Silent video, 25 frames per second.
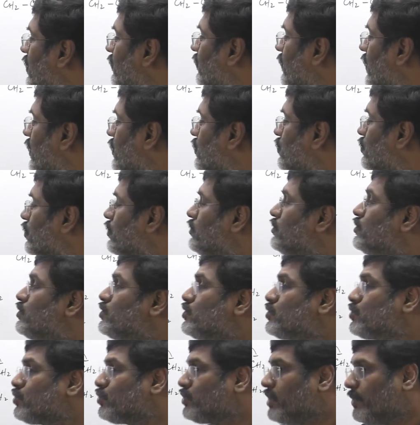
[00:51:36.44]
of
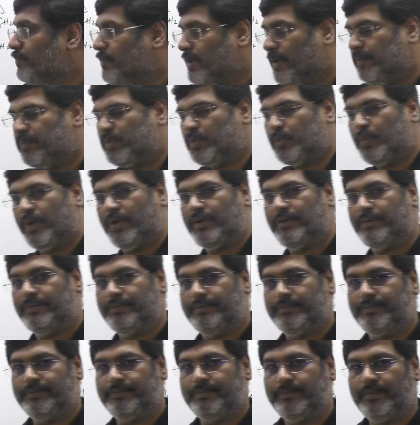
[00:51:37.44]
electrons to the fifth one.
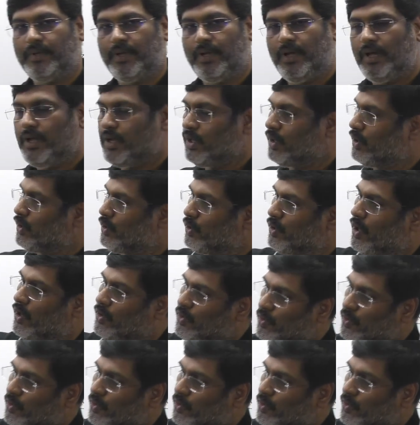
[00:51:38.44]
Now